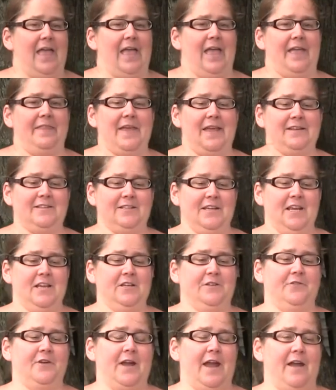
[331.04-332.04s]
And that's the
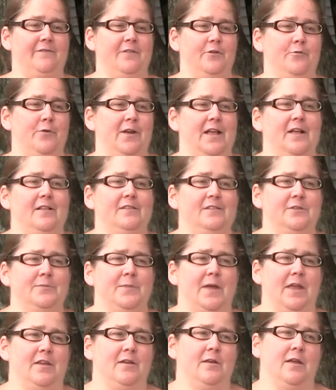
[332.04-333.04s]
case for everyone else in
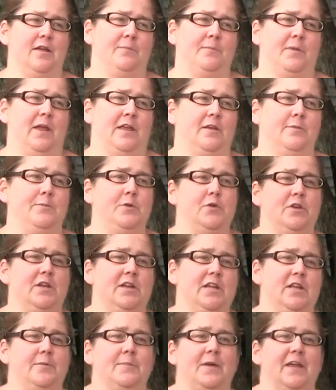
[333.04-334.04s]
my
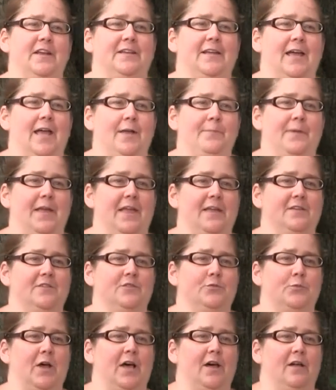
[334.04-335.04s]
community and my time bank
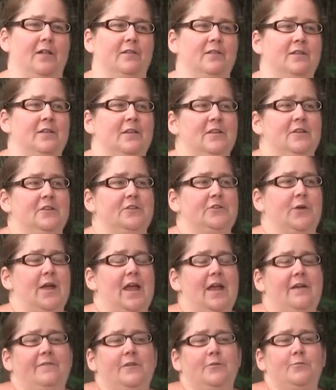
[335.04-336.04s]
as well. So
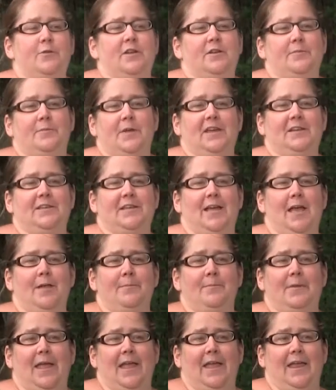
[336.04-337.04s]
everyone in my
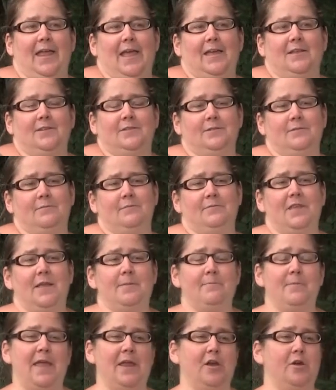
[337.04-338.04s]
time bank
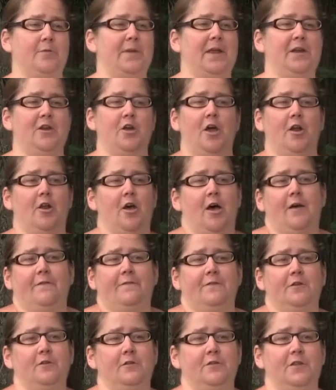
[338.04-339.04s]
they may or may not
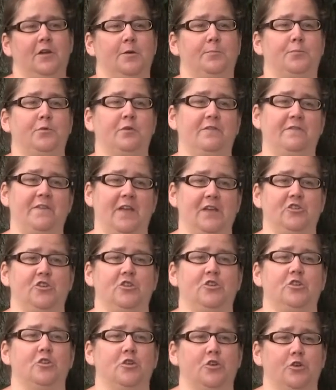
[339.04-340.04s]
offer their
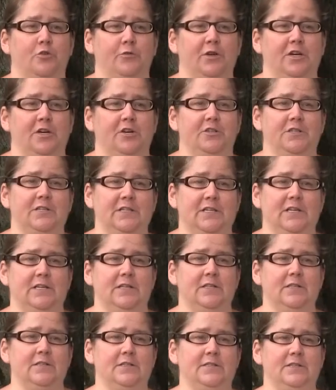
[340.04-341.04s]
professional career
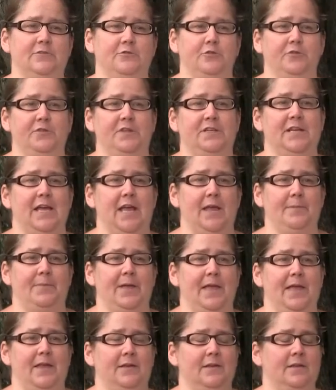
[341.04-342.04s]
skills through the time
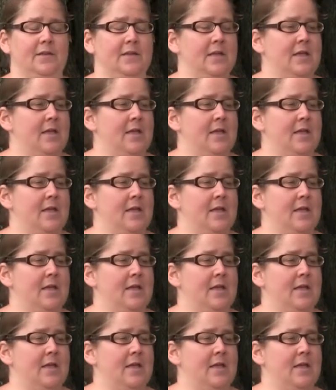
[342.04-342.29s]
bank.